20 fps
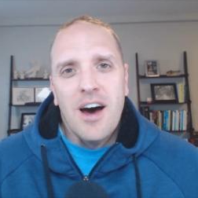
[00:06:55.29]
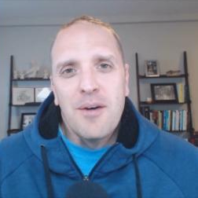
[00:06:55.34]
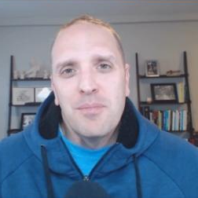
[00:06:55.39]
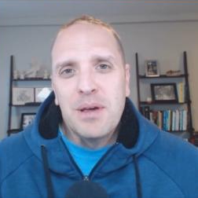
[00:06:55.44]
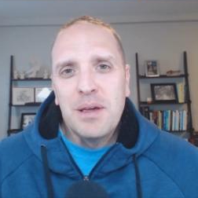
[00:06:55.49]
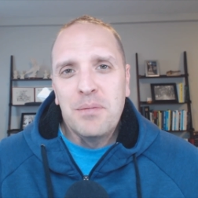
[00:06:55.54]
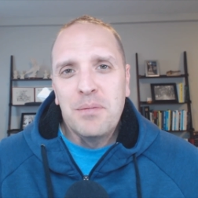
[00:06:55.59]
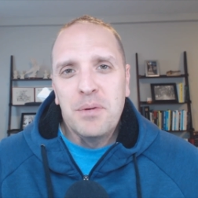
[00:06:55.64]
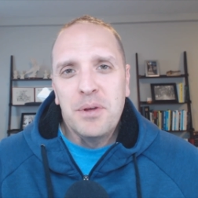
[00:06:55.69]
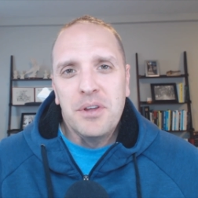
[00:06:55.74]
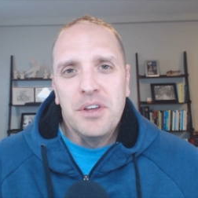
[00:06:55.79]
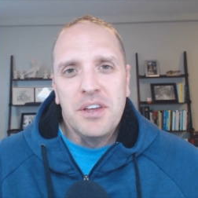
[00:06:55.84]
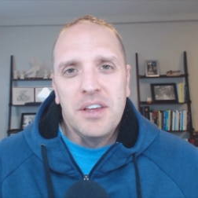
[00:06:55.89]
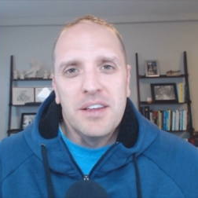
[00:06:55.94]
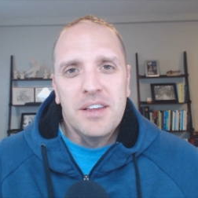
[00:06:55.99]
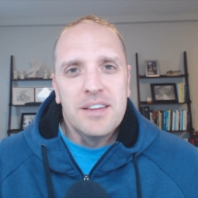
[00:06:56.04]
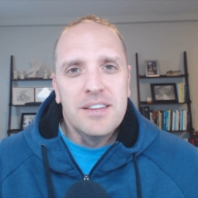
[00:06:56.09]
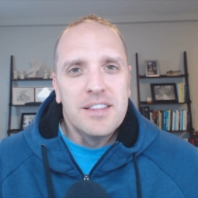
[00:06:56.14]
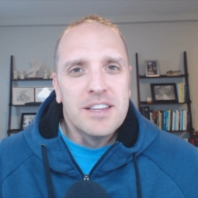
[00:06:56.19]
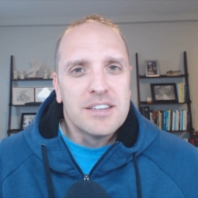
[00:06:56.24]

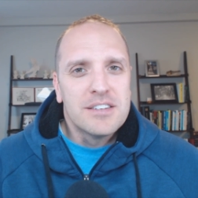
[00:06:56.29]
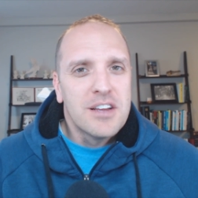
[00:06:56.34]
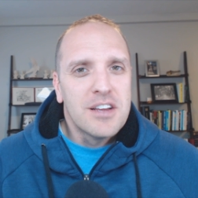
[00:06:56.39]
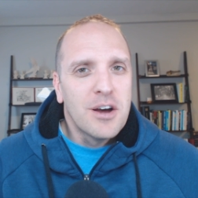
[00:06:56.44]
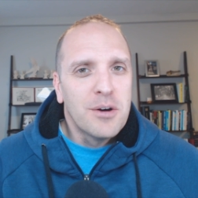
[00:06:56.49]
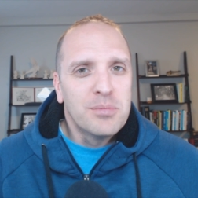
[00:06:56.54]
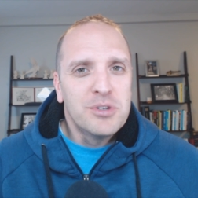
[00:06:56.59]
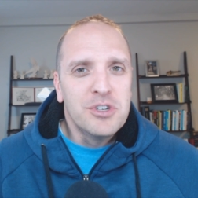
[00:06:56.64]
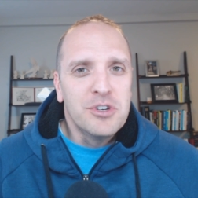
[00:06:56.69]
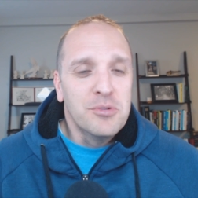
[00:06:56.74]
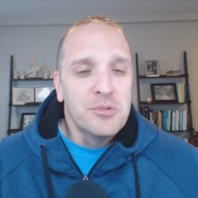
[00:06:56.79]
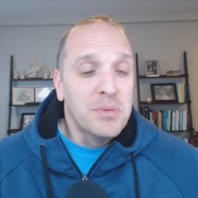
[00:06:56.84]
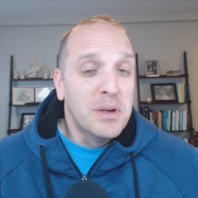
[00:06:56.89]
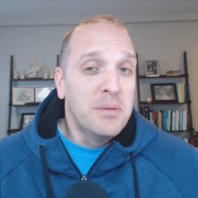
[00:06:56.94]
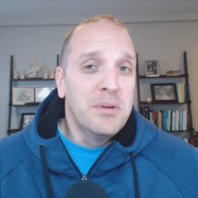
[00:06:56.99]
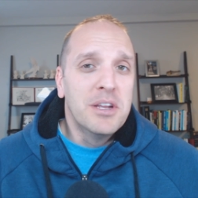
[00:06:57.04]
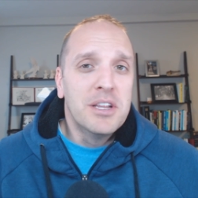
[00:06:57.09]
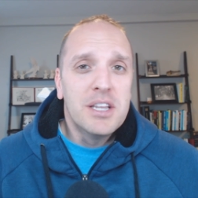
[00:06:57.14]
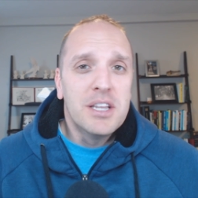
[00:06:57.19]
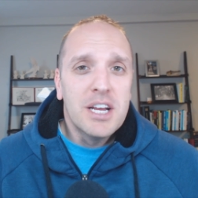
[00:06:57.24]
Maybe this helps you,
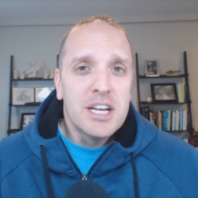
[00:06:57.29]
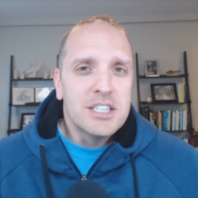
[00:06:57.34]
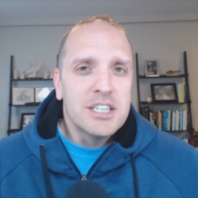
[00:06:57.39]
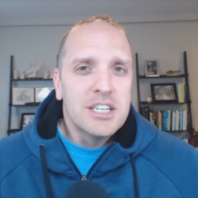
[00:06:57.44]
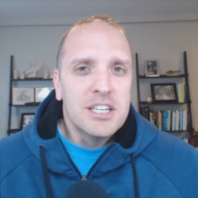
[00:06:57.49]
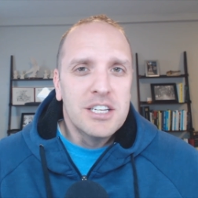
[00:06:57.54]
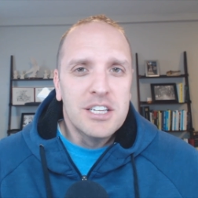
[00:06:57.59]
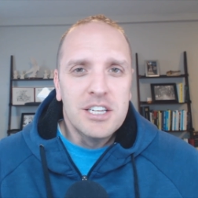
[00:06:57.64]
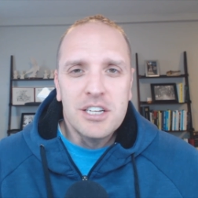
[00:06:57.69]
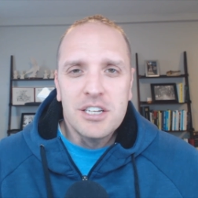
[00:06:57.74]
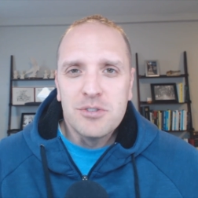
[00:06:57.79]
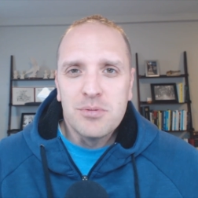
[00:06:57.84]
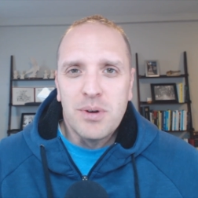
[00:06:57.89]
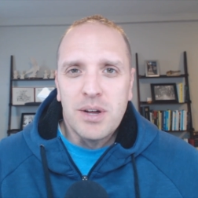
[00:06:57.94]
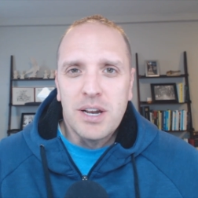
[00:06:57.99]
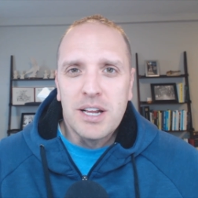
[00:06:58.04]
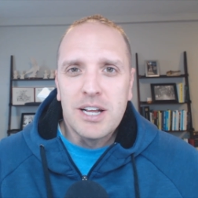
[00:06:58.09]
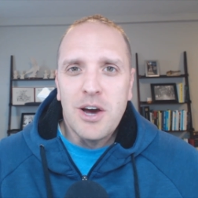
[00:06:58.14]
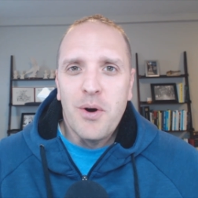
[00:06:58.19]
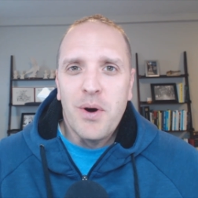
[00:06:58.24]
maybe it doesn't. You just
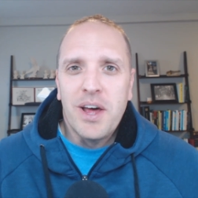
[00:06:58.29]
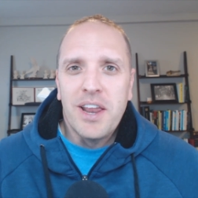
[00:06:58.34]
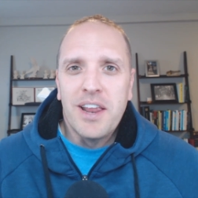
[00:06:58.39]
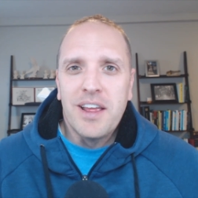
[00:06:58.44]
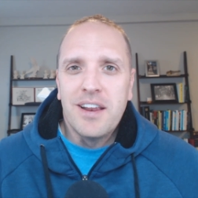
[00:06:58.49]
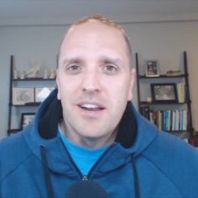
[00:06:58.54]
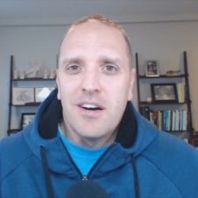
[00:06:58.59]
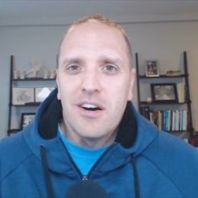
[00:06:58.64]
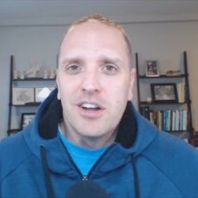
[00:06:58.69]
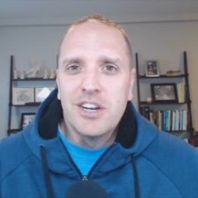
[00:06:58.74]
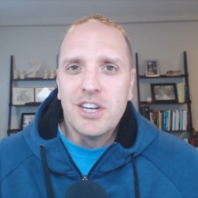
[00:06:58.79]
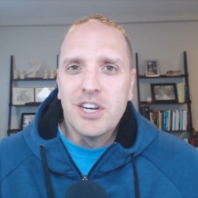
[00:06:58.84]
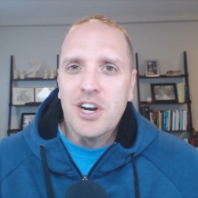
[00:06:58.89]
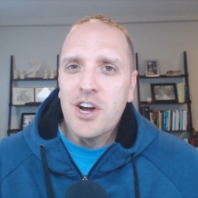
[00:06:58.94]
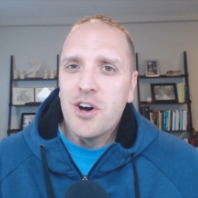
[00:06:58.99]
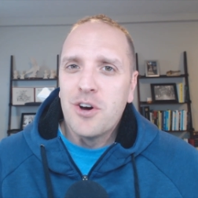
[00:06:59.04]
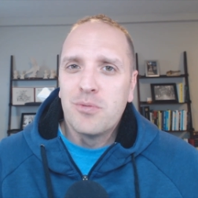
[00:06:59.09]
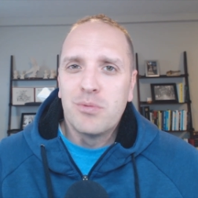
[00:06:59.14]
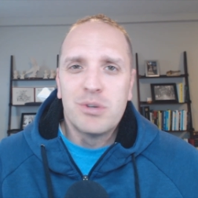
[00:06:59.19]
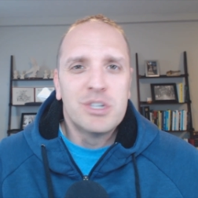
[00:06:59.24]
want to go at it on your
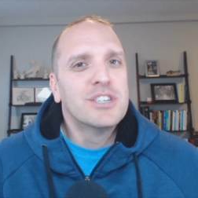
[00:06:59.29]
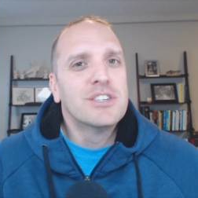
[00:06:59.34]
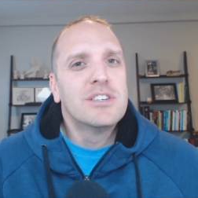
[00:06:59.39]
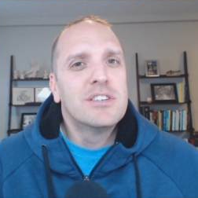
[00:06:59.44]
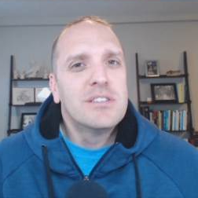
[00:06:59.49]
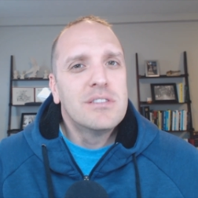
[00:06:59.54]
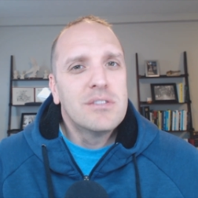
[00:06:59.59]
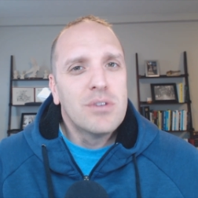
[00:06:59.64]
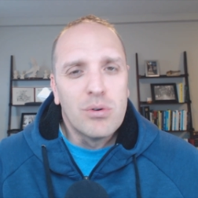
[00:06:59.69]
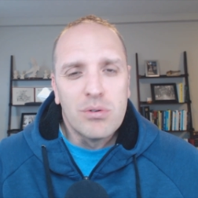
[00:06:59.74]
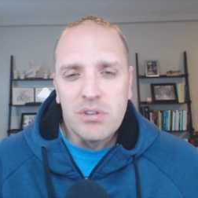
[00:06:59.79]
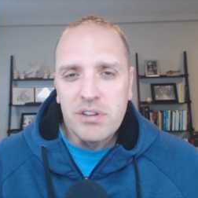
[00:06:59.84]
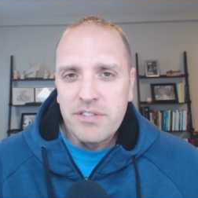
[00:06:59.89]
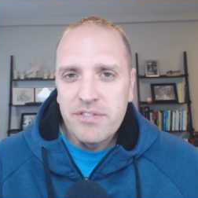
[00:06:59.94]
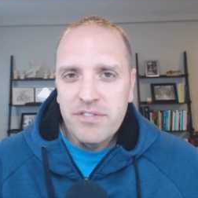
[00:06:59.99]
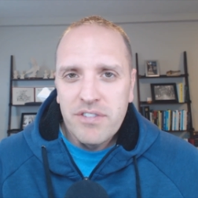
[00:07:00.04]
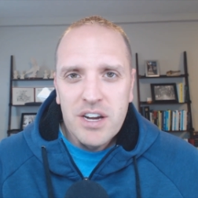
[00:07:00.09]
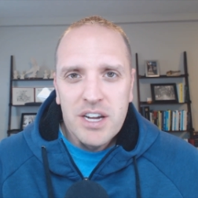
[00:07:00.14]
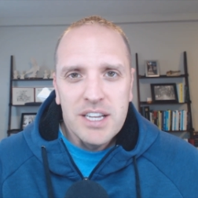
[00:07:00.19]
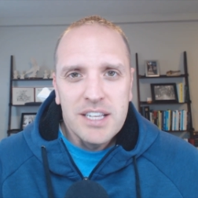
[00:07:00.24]
own, which is totally
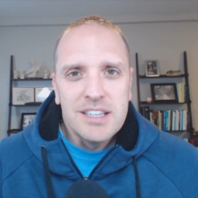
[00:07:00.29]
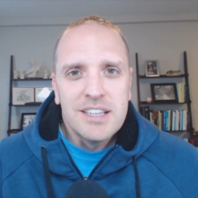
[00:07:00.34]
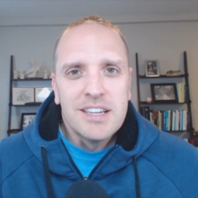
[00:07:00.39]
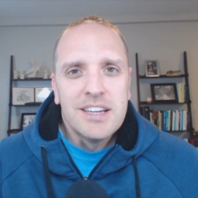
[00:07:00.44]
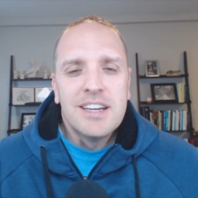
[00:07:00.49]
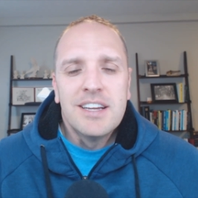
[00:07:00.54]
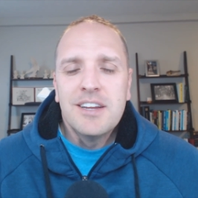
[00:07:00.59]
fine.